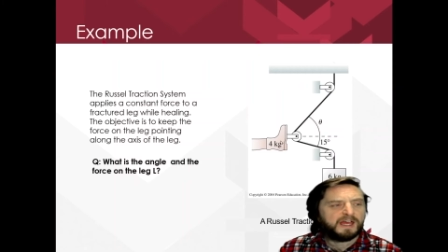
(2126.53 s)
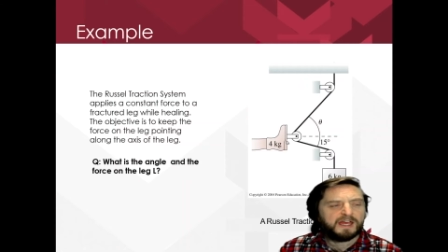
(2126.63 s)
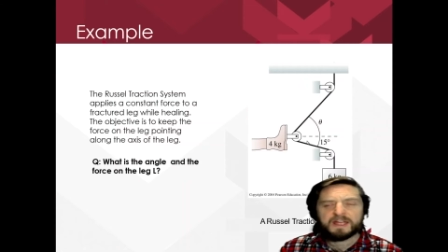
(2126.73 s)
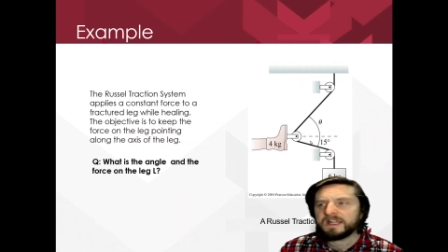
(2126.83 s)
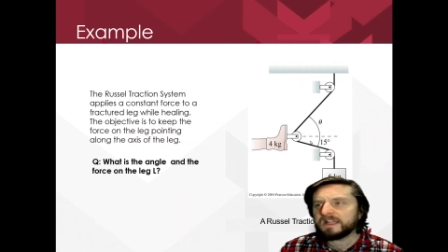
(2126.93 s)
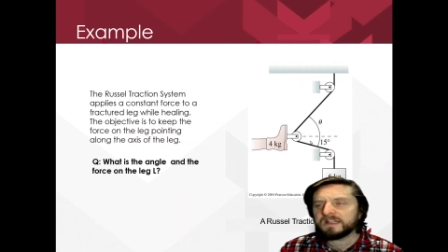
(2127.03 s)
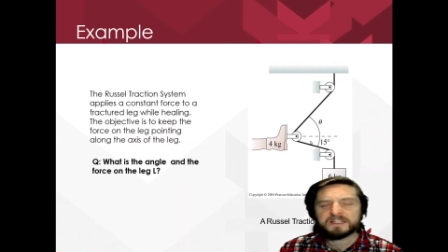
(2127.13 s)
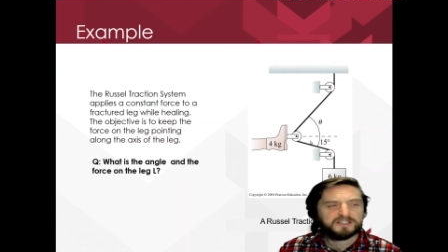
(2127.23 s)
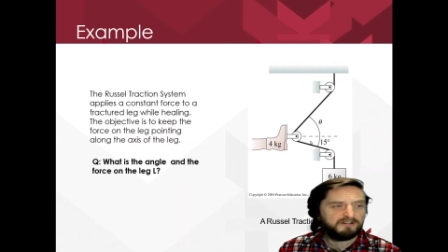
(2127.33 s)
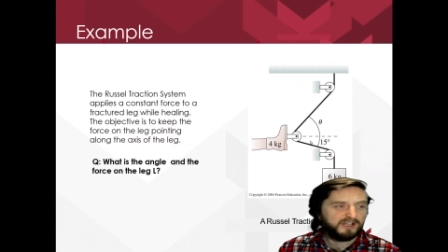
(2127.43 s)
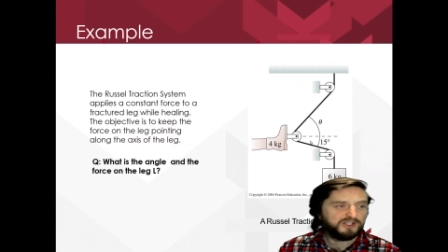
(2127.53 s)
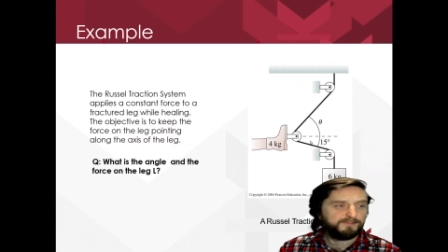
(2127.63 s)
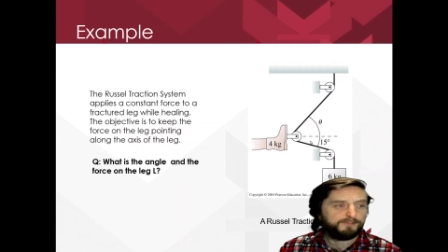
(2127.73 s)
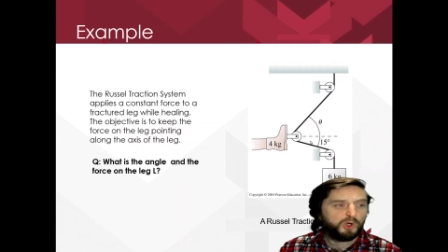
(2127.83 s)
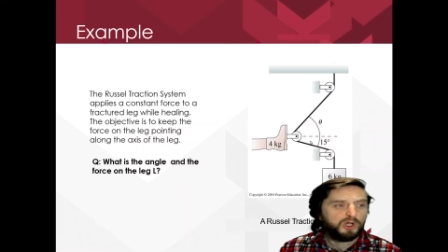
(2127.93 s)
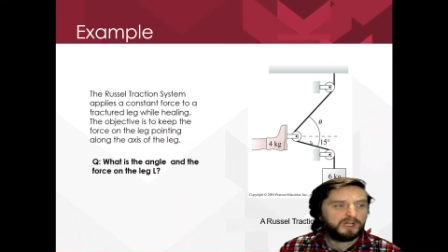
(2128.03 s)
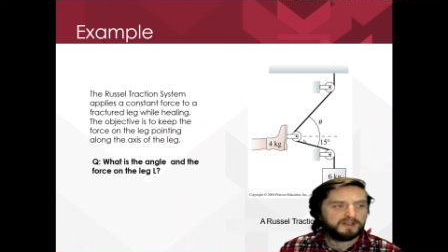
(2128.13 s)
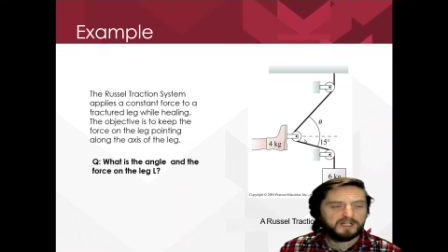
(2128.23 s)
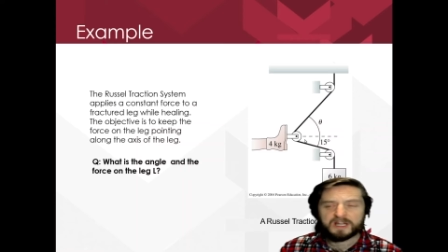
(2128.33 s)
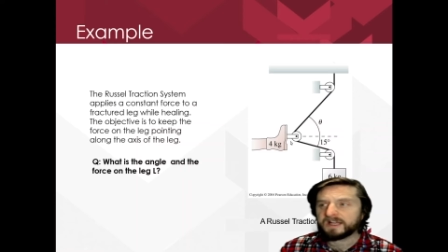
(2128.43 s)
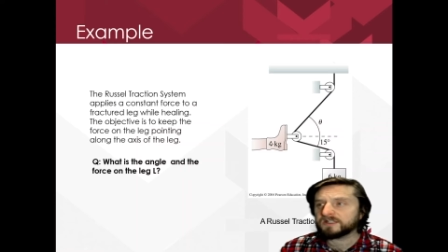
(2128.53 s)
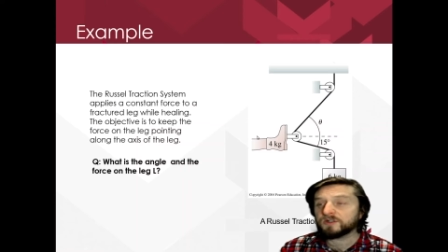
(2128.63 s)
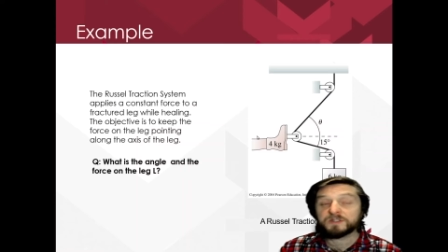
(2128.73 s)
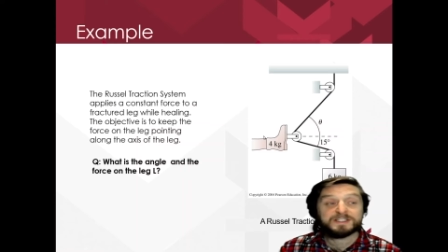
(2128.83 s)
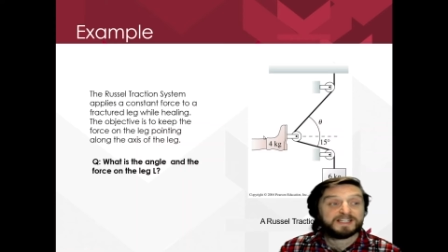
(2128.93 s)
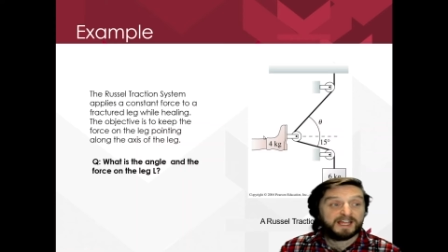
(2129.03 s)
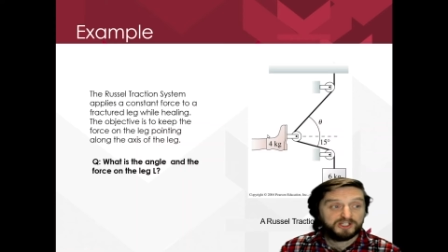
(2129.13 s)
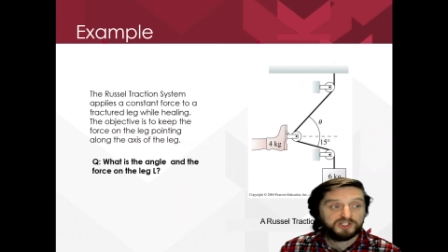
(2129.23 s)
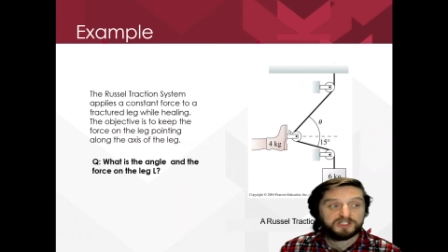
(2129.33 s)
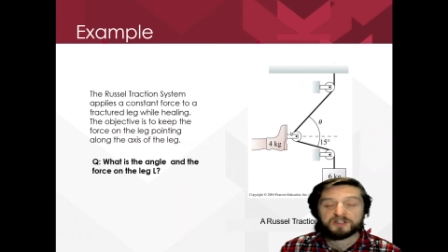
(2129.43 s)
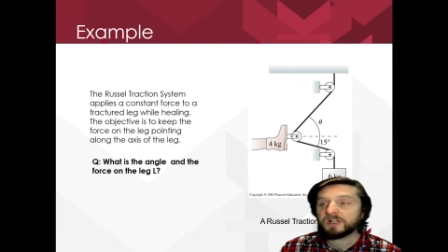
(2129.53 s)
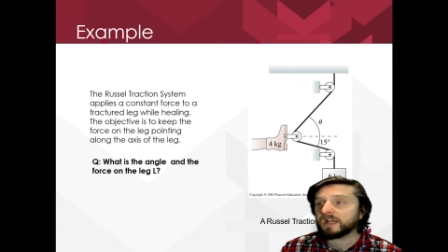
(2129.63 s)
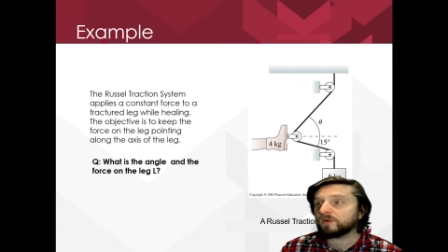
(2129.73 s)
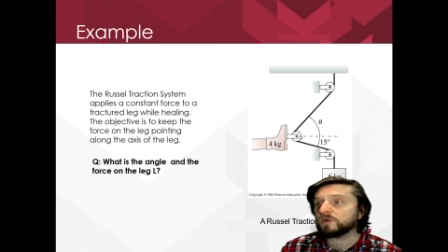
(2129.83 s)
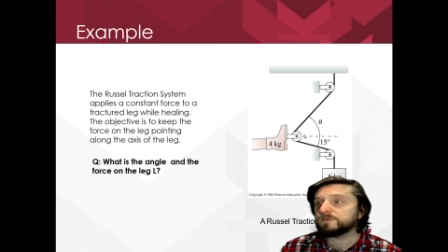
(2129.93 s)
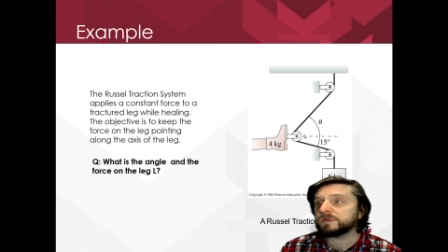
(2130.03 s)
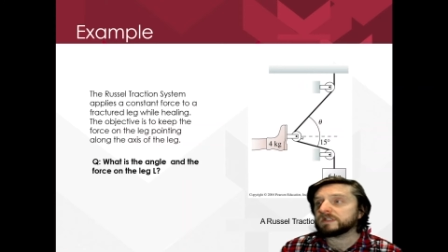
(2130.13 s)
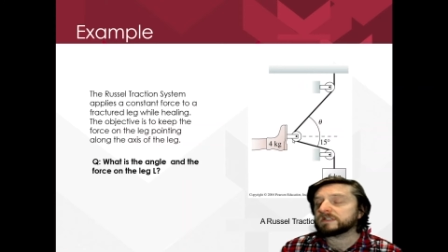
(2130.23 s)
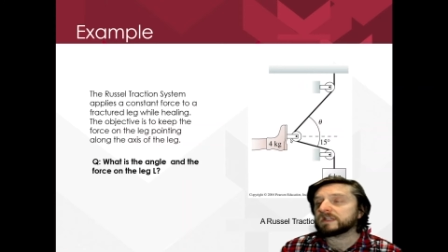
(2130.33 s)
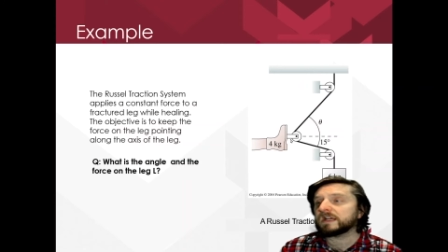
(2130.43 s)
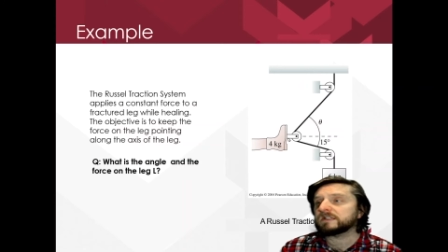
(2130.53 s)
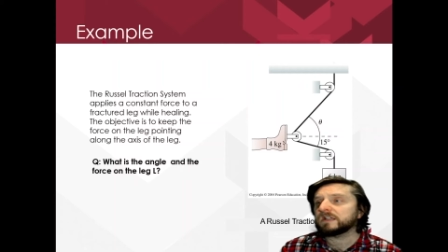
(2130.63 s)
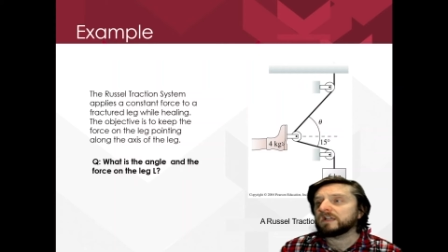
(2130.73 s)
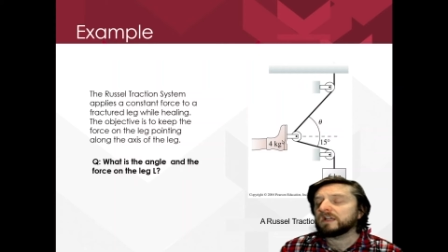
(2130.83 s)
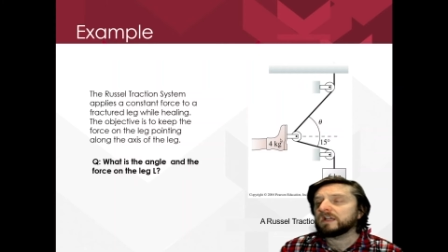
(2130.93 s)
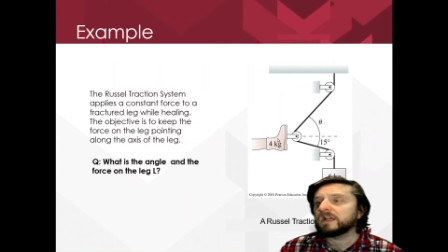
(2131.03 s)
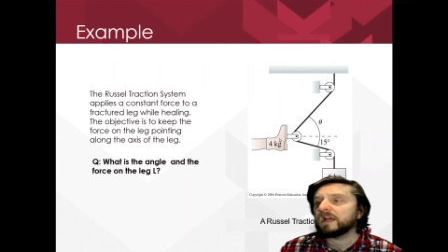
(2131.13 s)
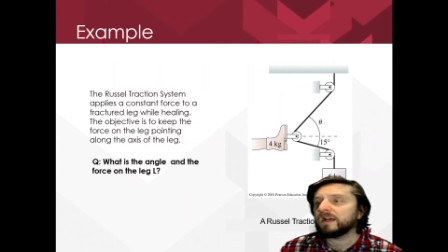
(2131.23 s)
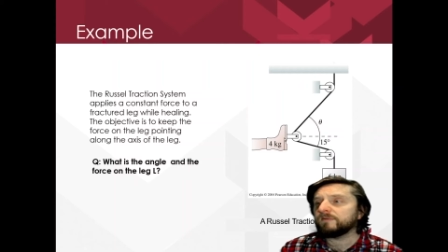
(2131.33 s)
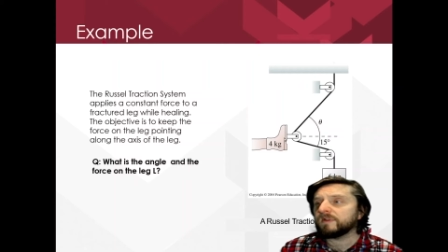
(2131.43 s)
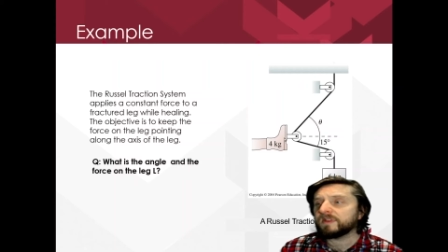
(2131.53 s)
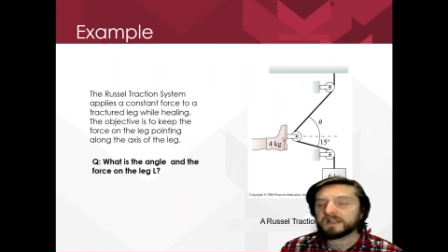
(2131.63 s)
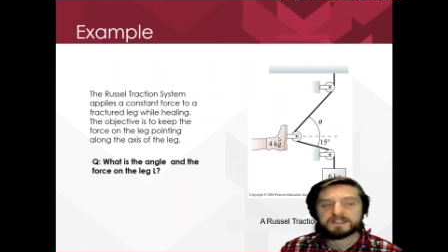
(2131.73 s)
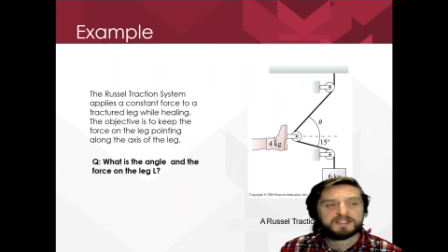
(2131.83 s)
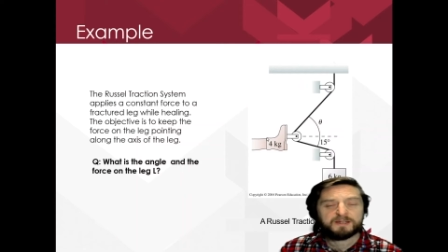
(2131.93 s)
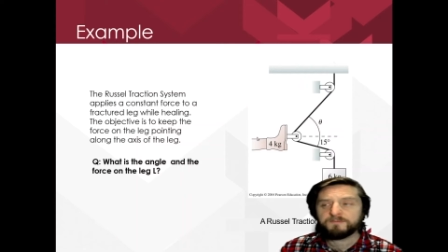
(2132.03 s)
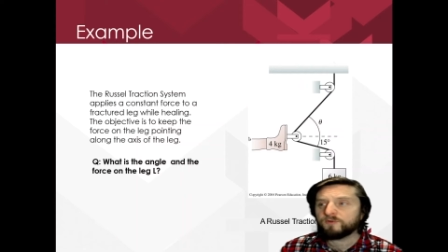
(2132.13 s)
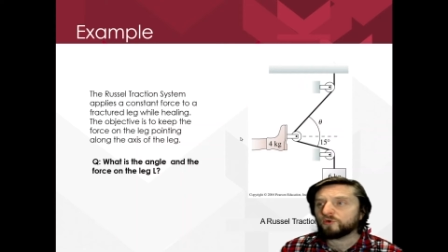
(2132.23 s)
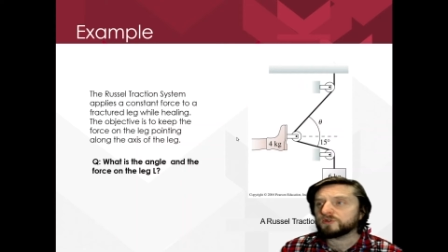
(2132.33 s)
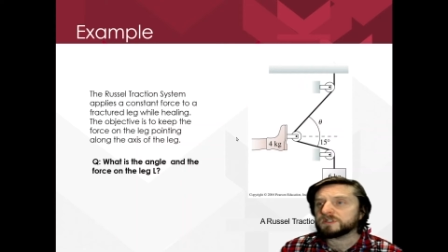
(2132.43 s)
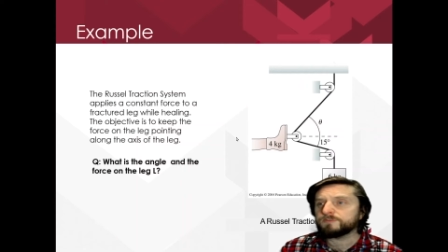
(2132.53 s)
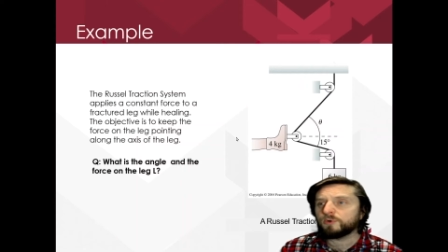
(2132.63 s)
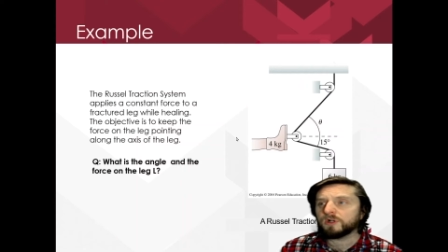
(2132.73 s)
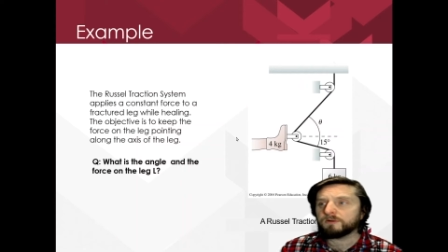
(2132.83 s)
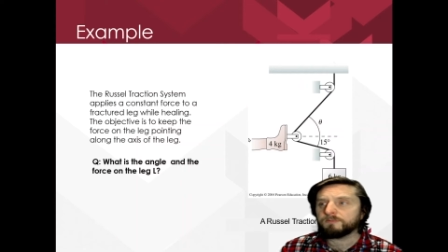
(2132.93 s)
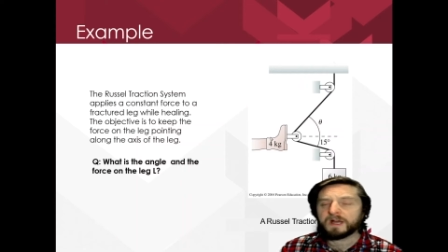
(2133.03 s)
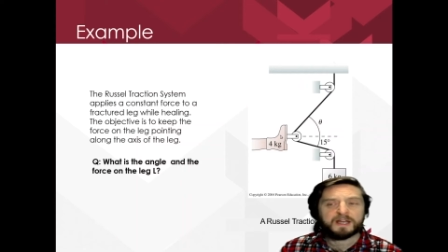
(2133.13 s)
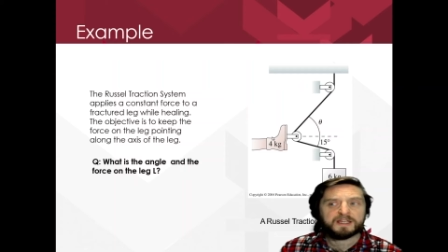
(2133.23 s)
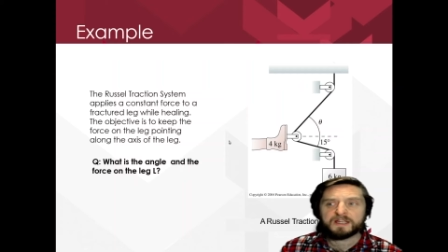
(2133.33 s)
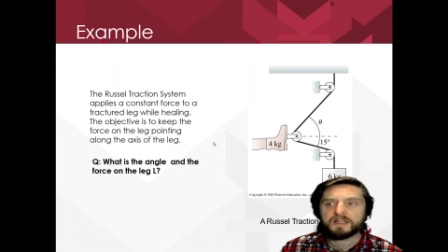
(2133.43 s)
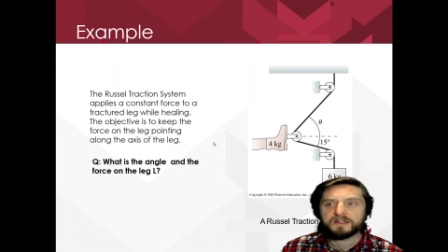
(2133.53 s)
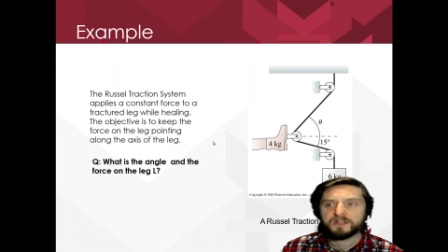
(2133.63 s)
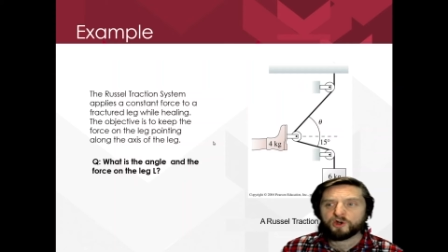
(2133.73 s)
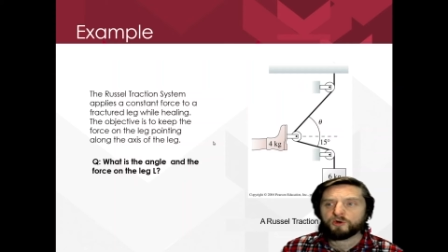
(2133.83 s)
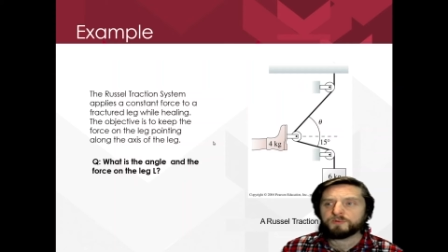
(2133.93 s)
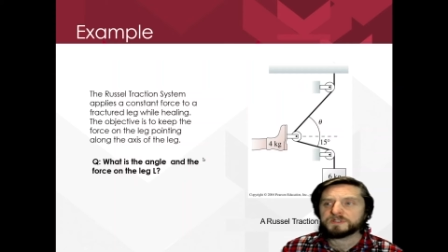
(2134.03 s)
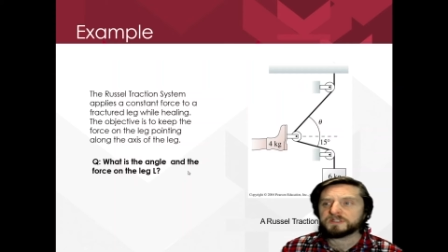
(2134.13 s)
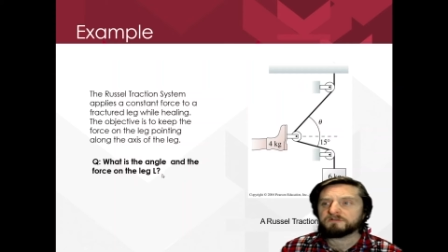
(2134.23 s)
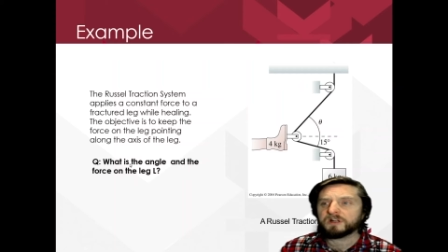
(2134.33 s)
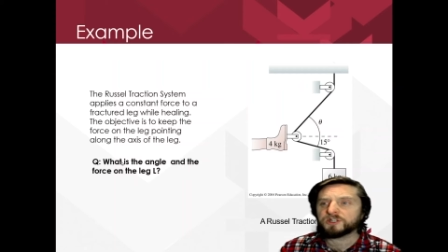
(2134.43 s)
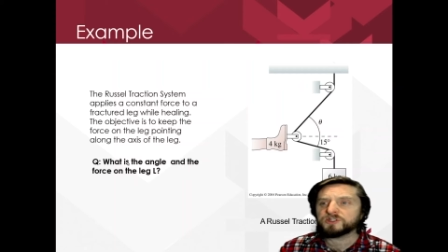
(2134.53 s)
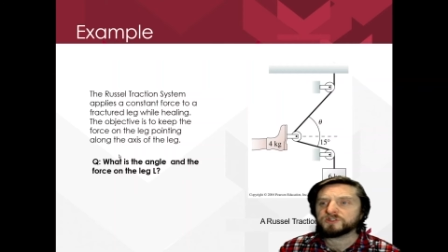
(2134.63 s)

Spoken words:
in this direction, pulling the leg. So there's tension in the leg, which means that that same force is pulling back in the opposite direction.